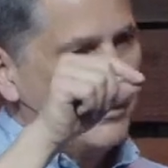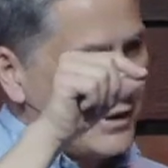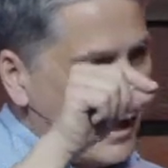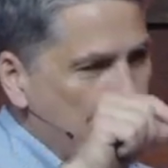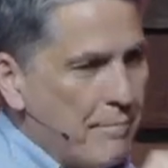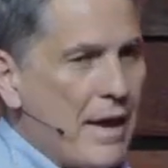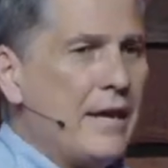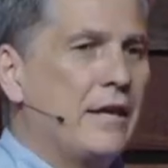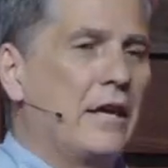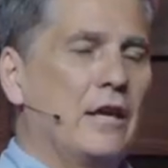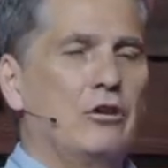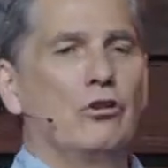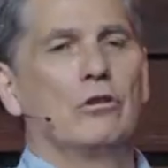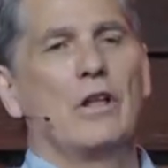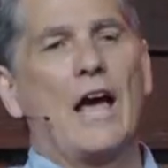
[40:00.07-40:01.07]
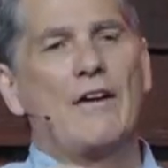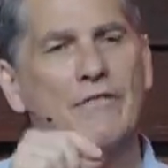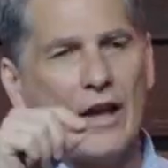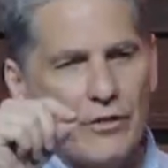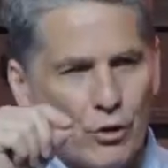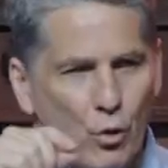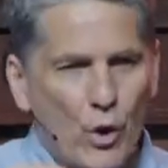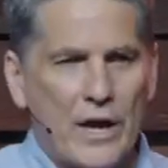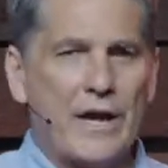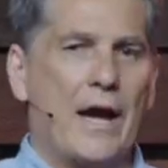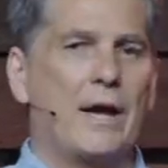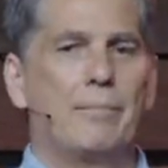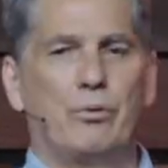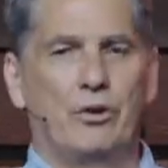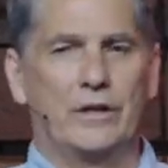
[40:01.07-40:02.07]
that I'm making in your life and the way
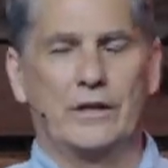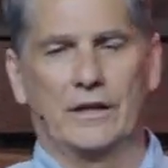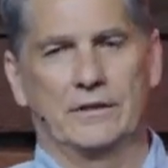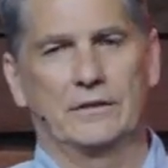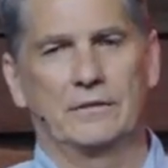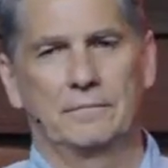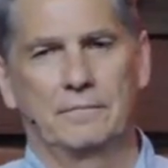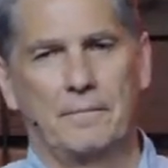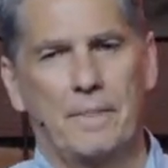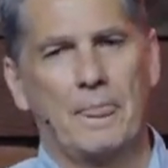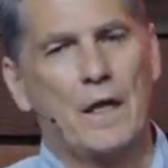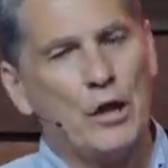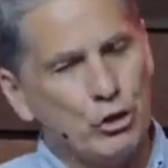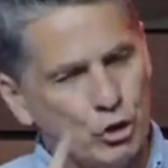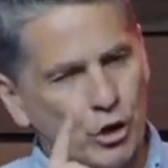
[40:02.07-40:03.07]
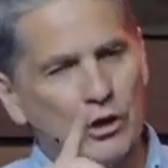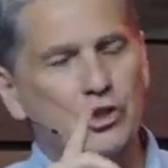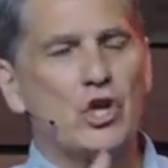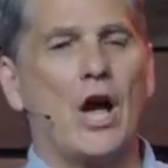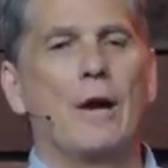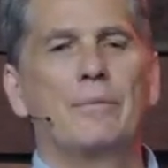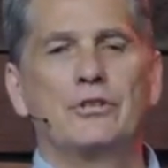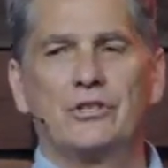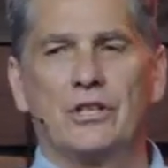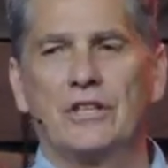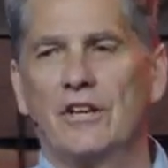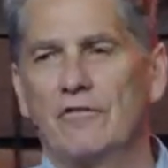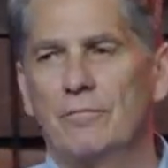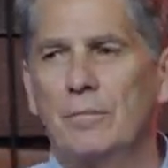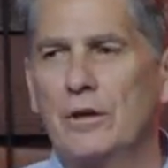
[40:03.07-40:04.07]
I bring it. Your job is to
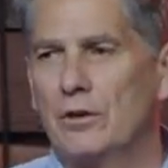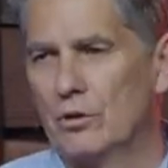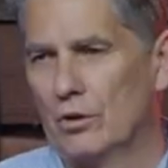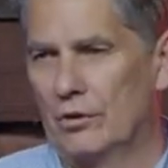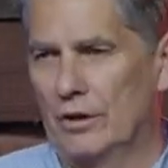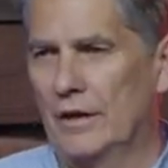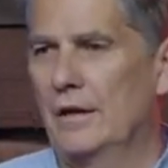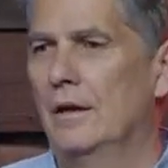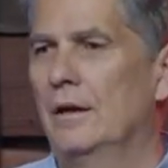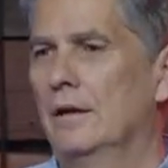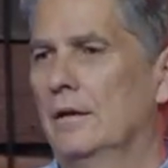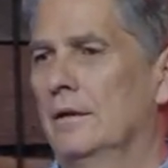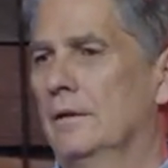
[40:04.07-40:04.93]
give me glory.